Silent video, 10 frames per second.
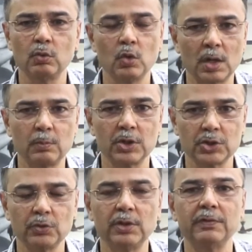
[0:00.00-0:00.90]
who are
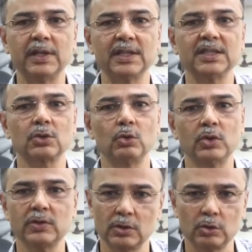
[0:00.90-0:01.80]
pursuing fitness
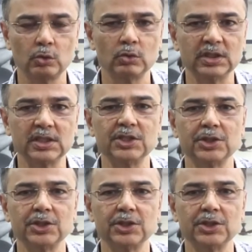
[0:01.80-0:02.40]
course through this